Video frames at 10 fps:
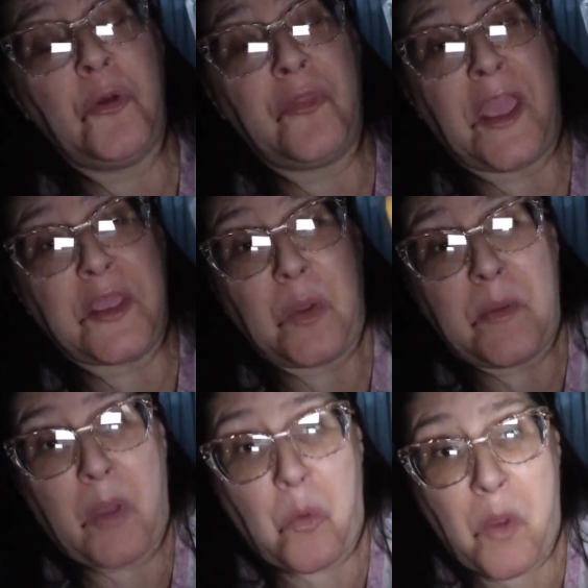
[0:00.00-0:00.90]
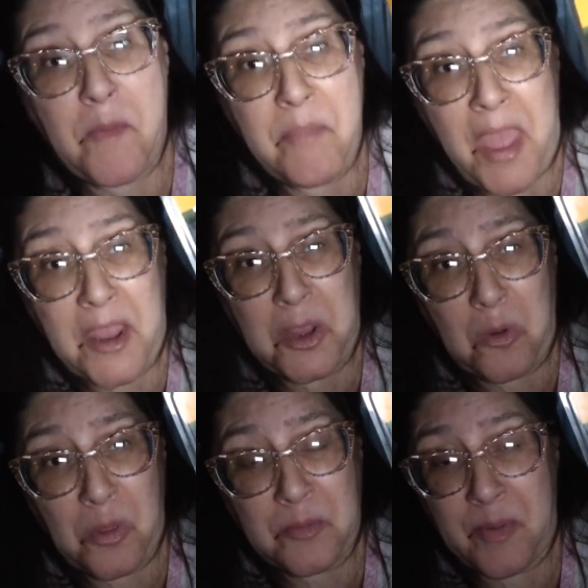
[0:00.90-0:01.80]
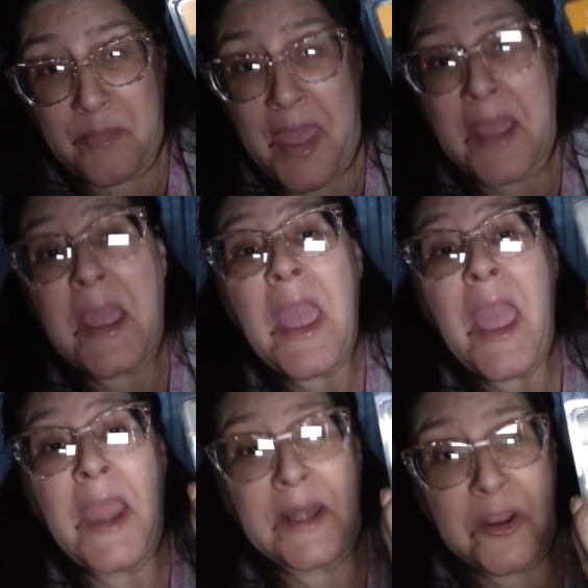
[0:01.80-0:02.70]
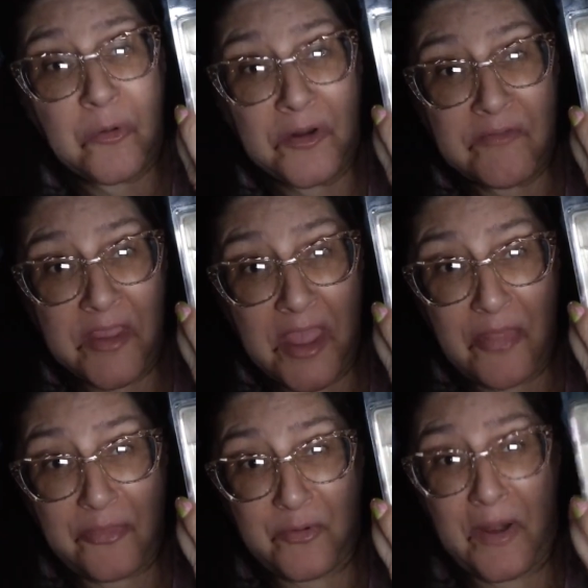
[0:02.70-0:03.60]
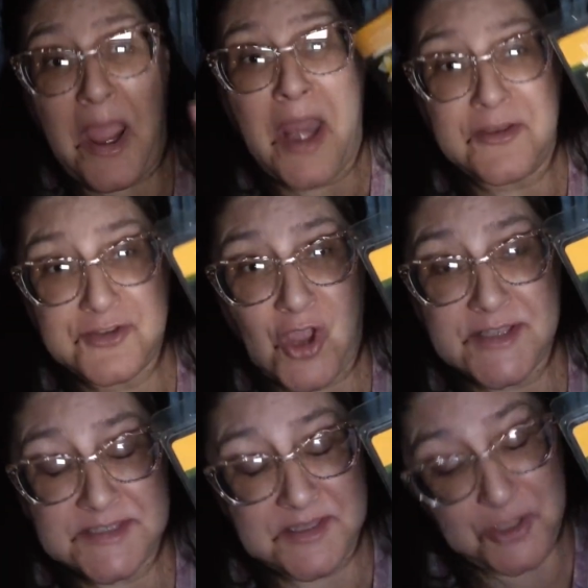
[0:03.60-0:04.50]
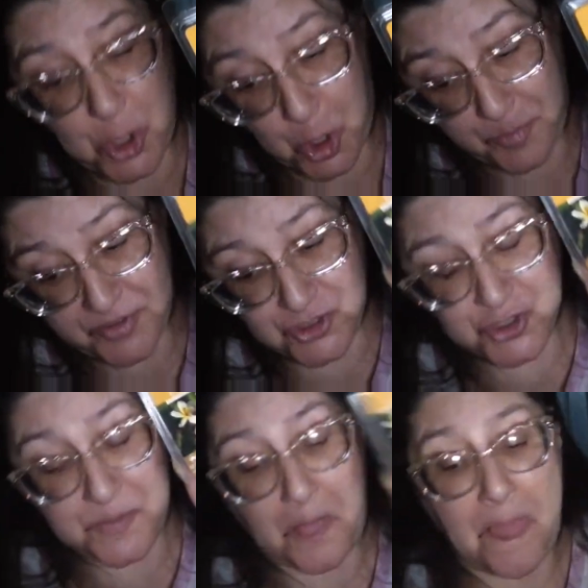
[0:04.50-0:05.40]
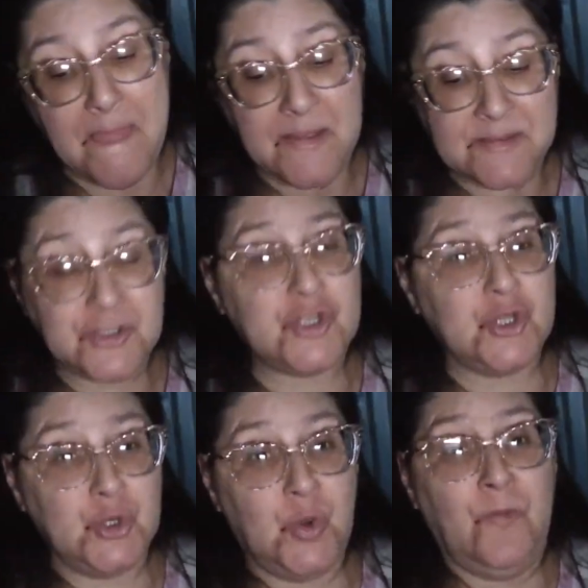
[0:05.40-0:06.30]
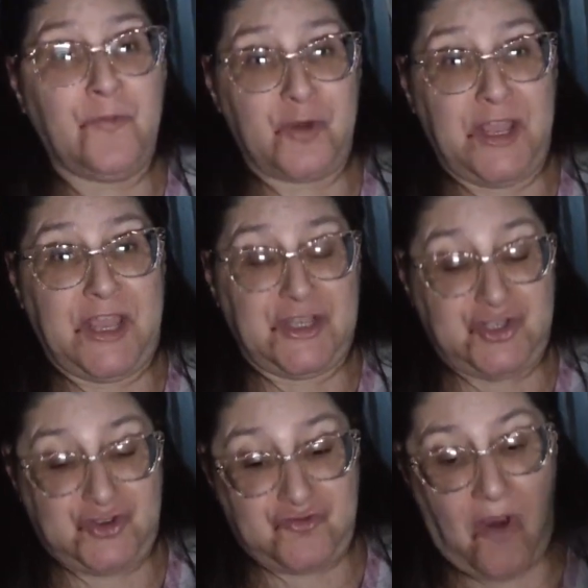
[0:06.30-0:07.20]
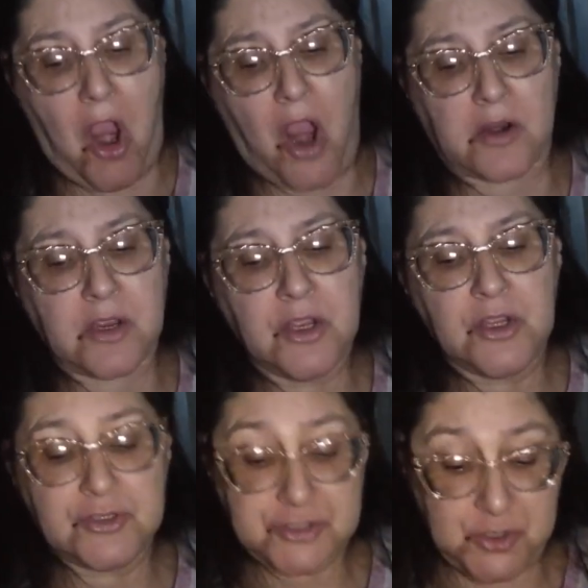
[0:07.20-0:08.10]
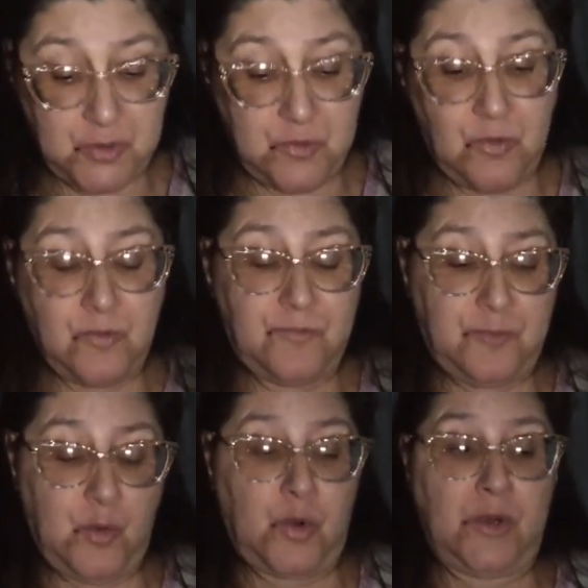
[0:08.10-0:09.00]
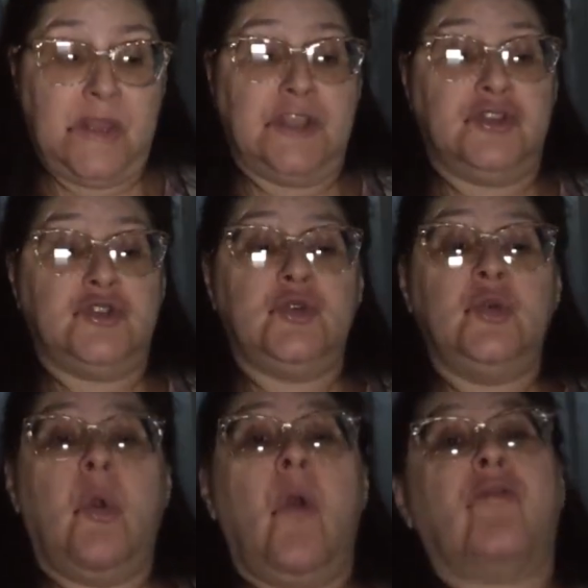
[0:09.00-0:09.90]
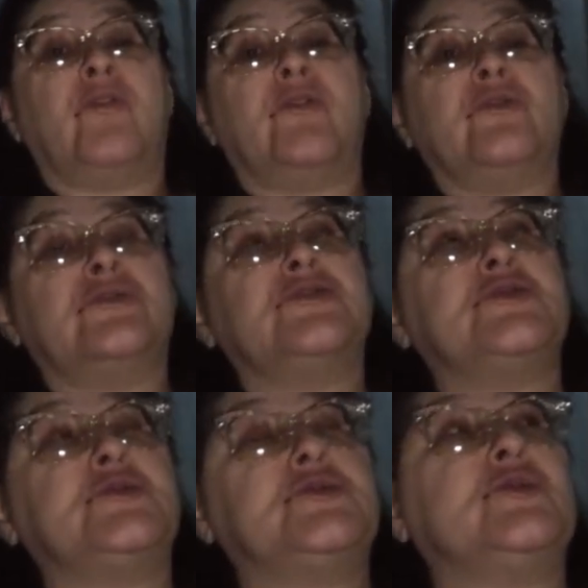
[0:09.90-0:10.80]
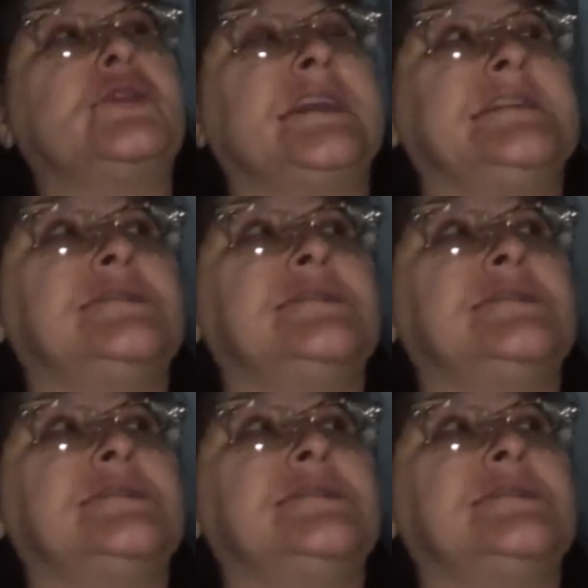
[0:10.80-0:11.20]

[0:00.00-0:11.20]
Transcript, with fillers: no, thank you. I bought one pack. It only went back, and I couldn't even get through it. I had to toss in the garbage. Too freaking strong. Too florally. Too overly